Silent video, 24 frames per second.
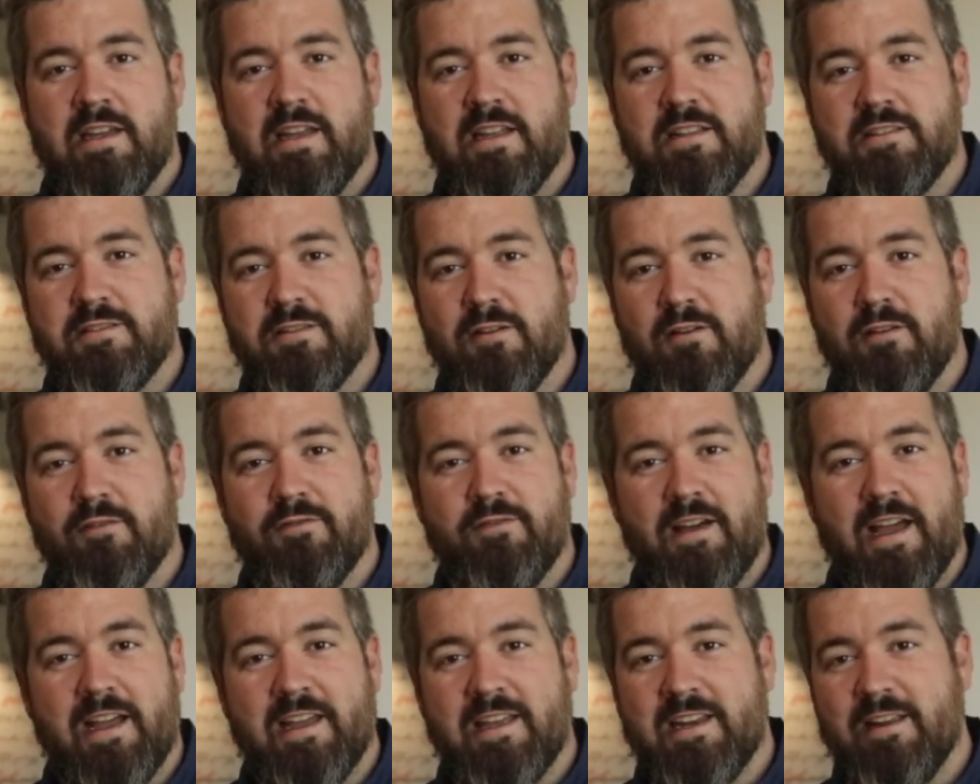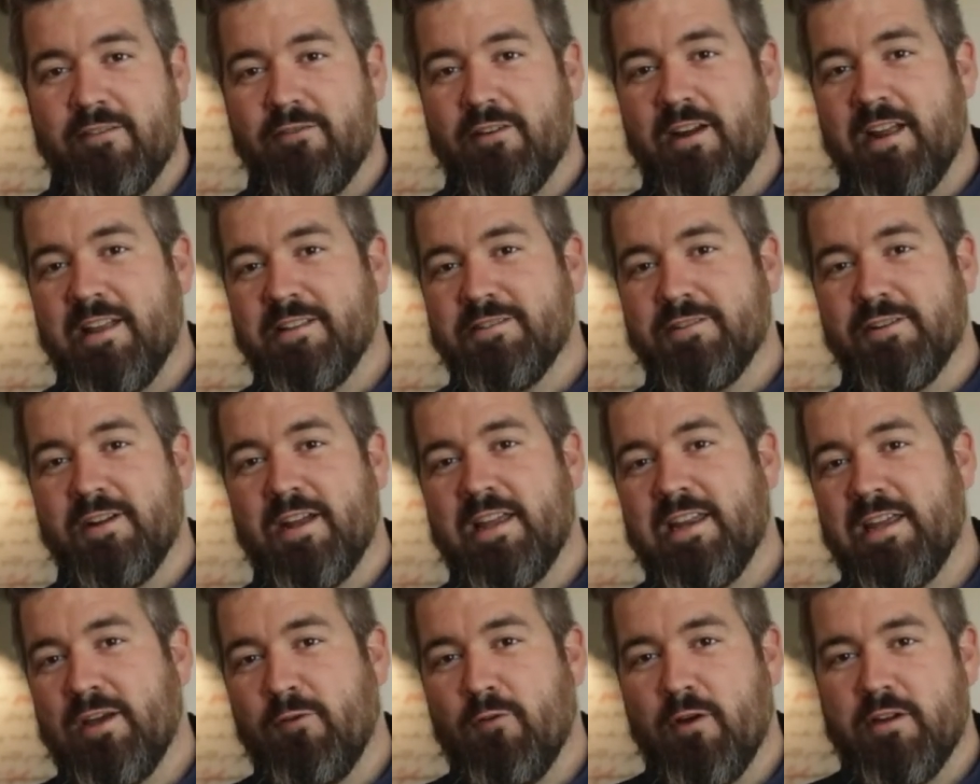And so if I could ever answer
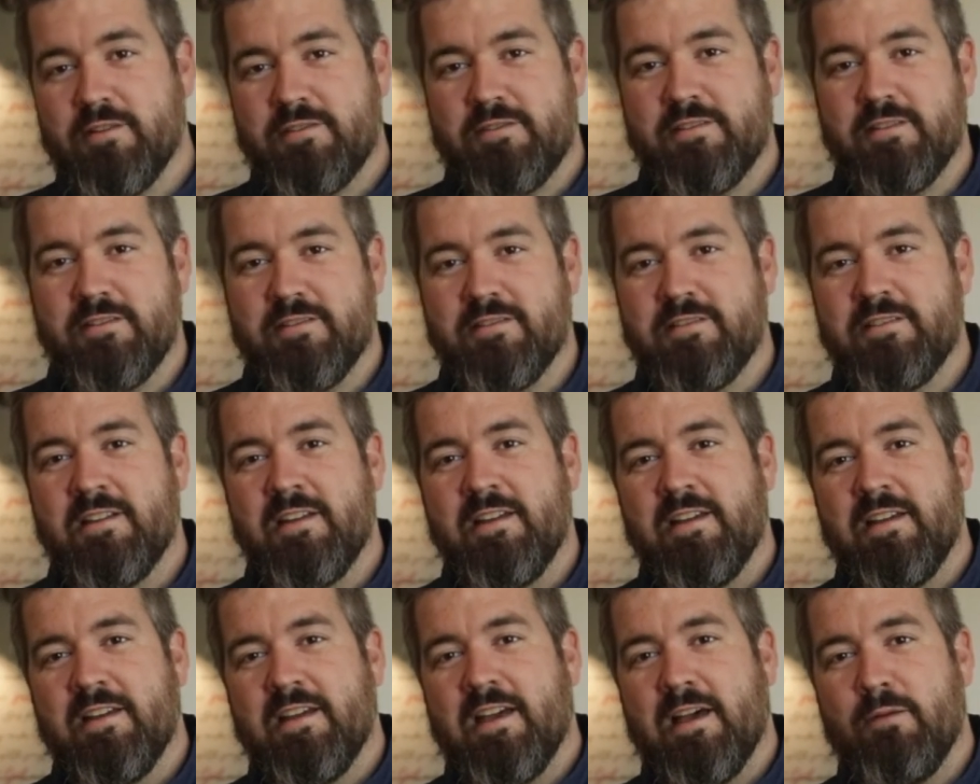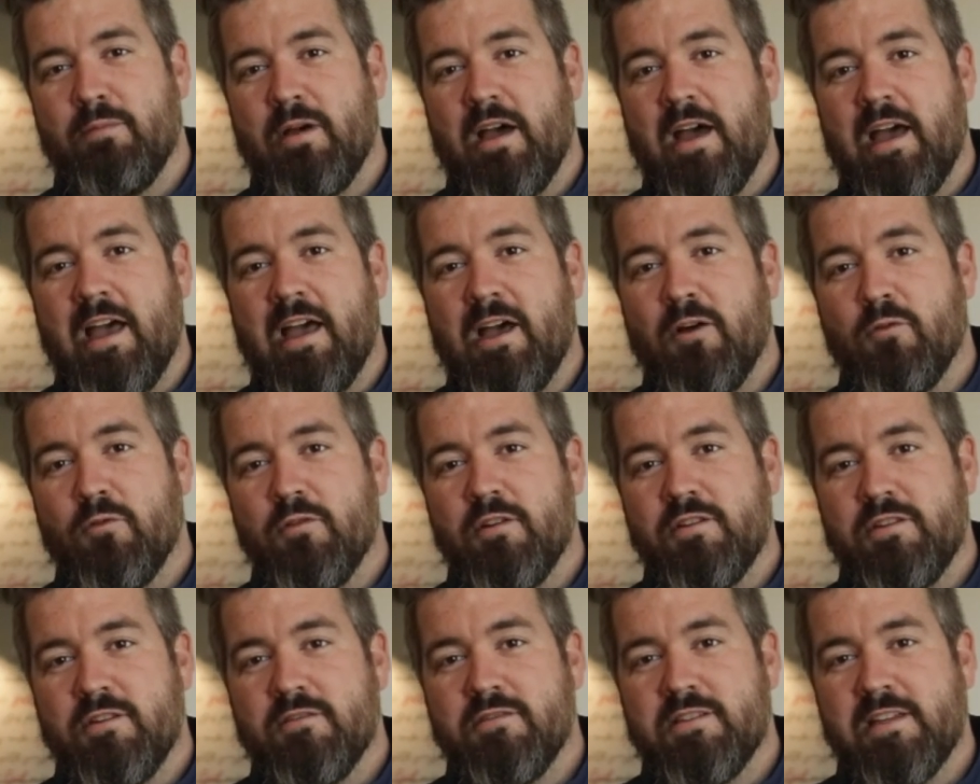any questions about how
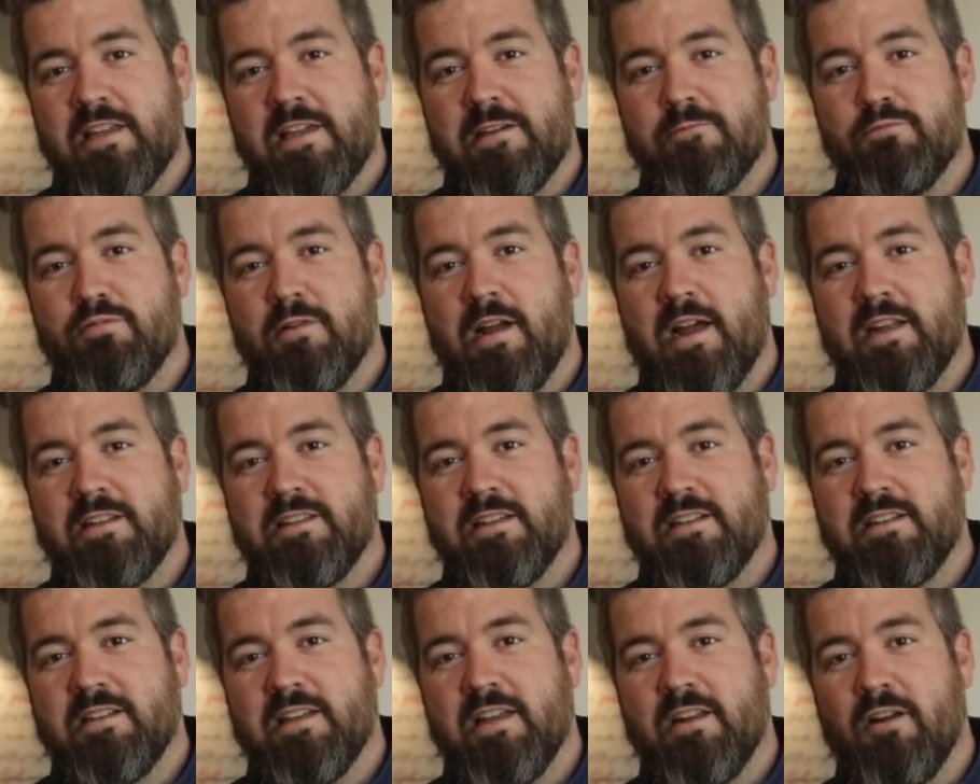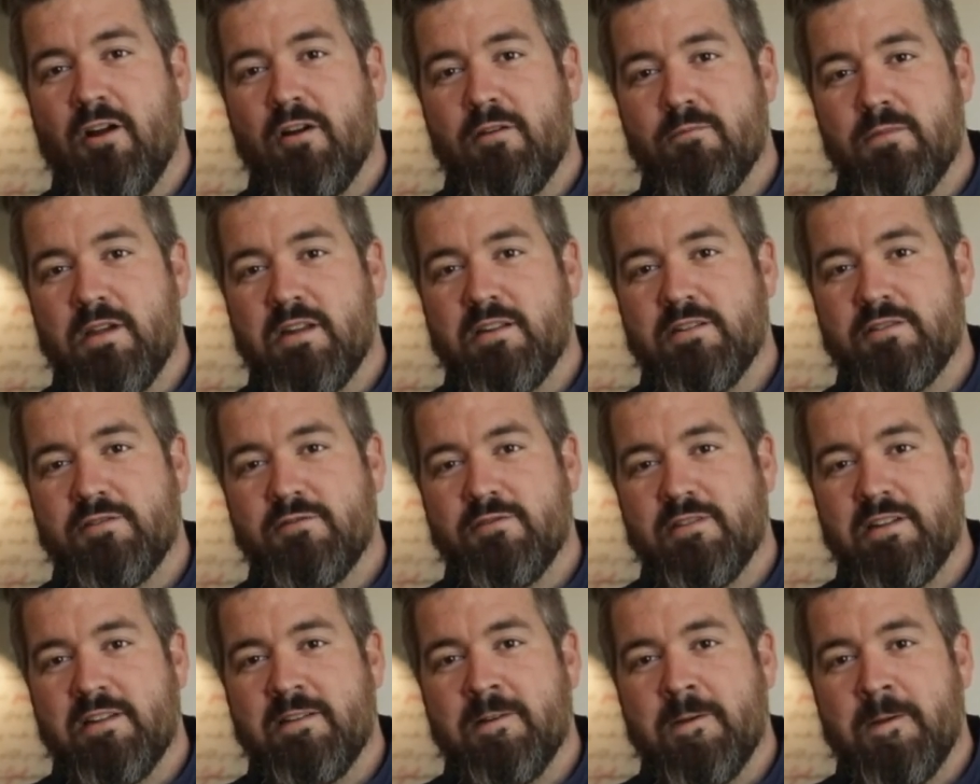we're using it practically in our
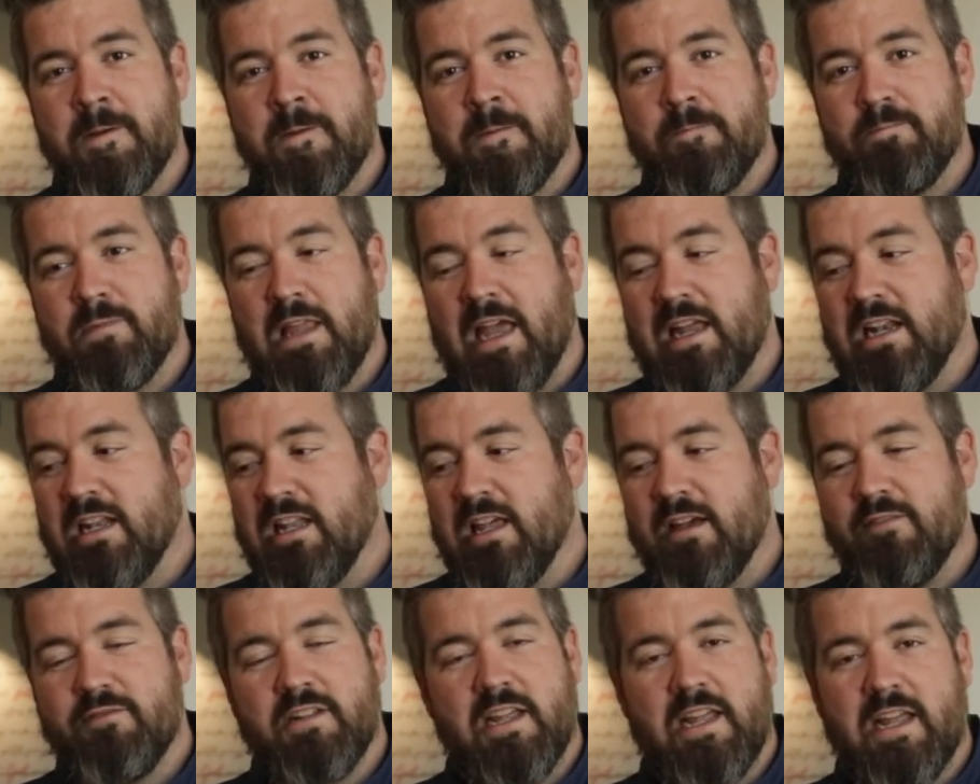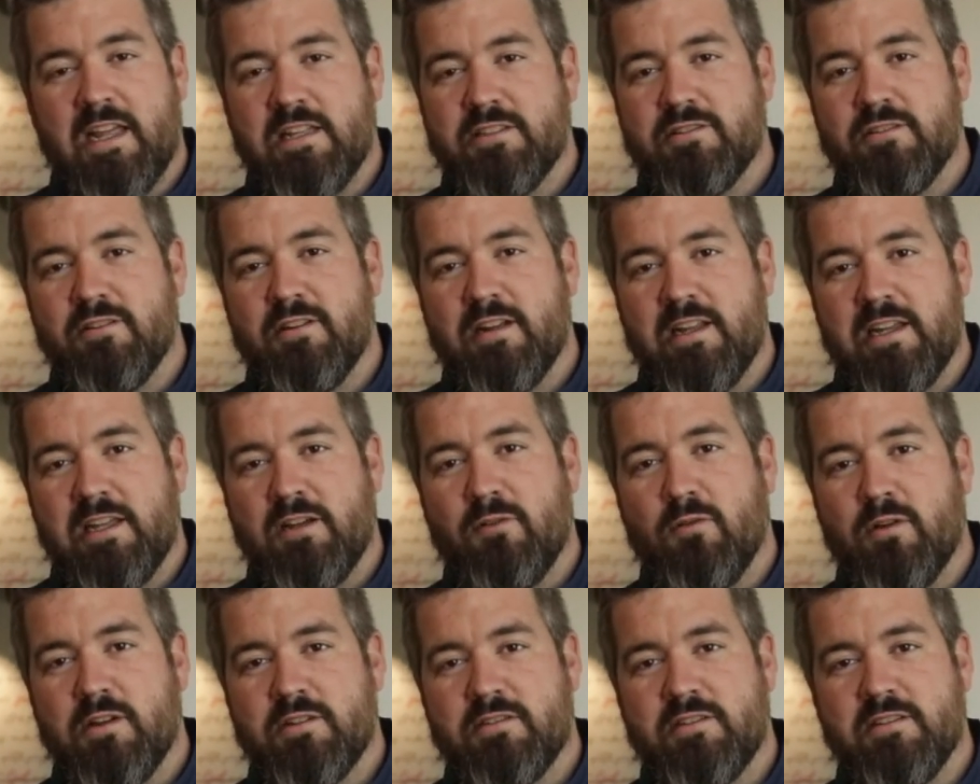ministry, I'd love to answer any
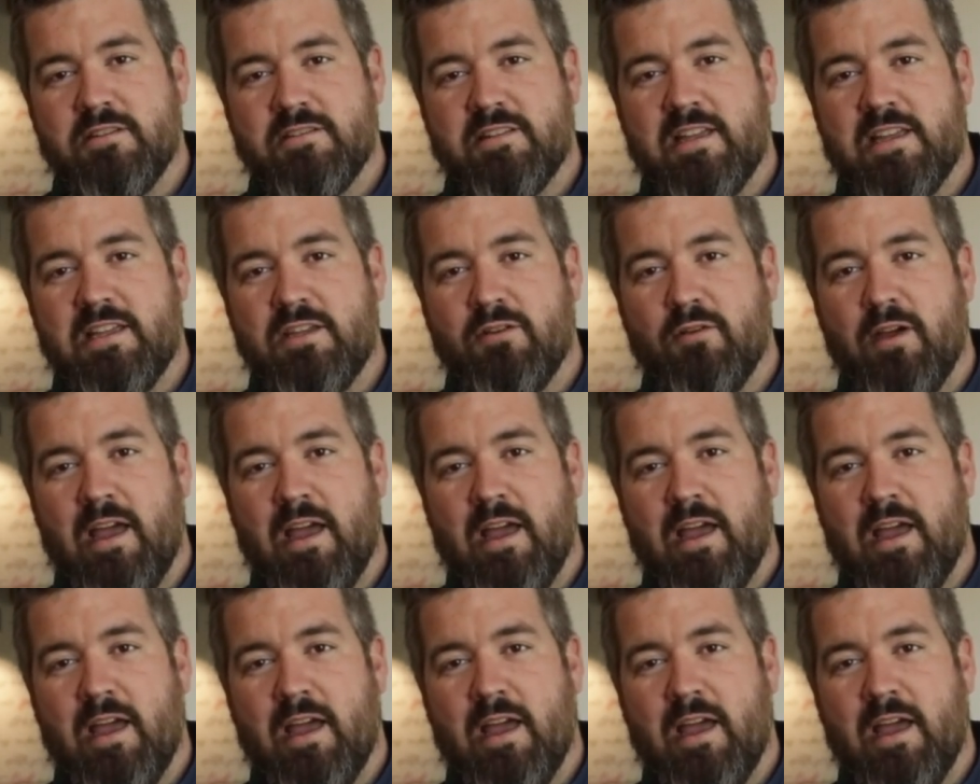questions that you